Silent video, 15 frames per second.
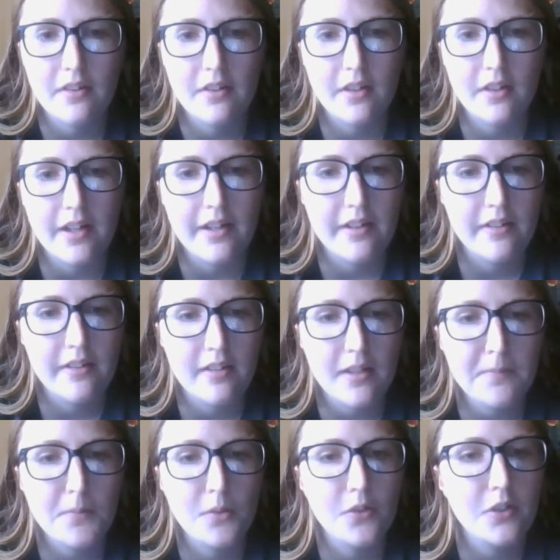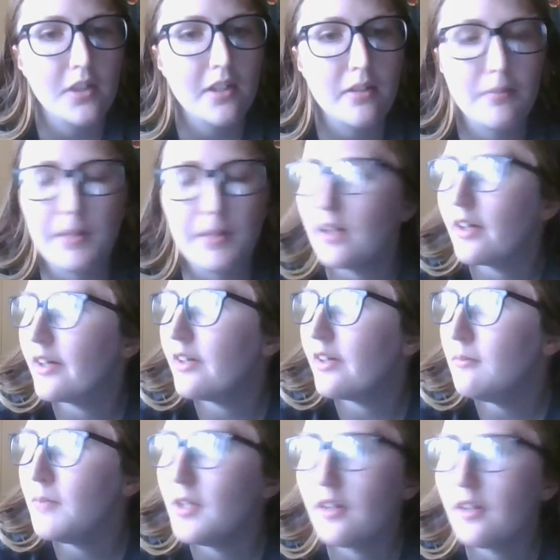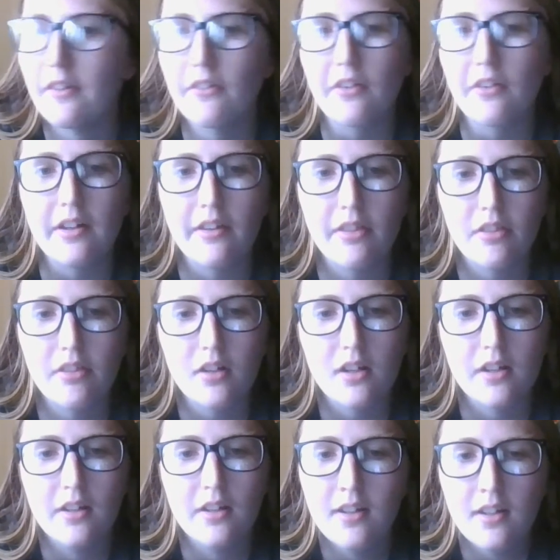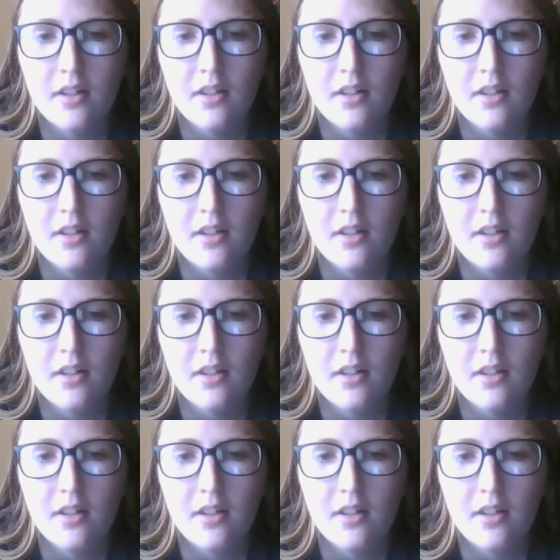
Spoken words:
like, I kept looking behind me because I thought